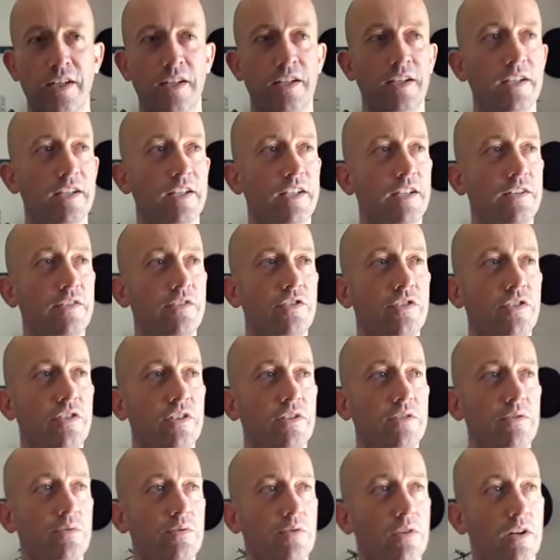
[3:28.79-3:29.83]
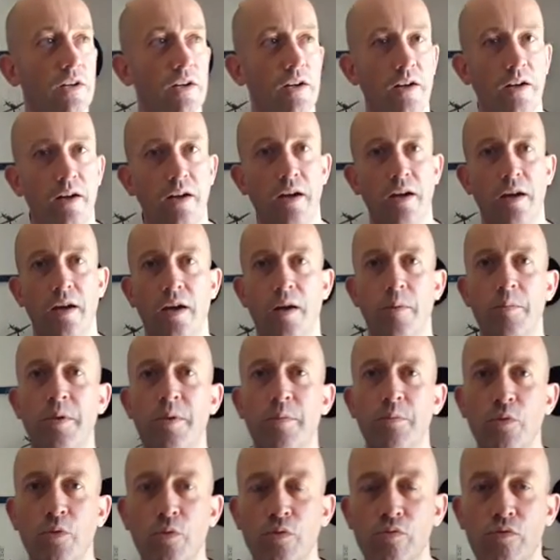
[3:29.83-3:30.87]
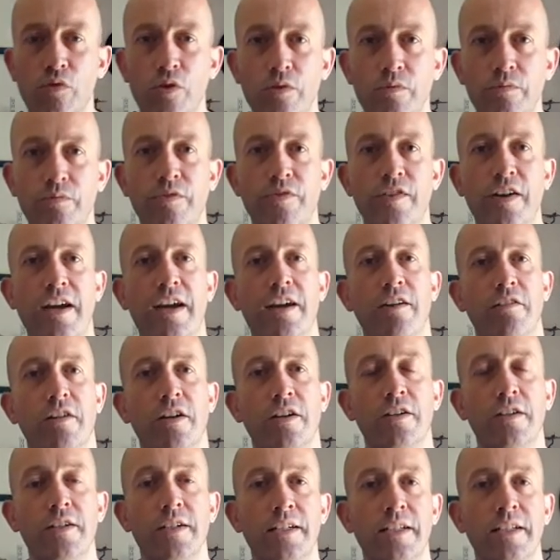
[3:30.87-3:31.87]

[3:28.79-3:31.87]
It gives you a bit more room for error,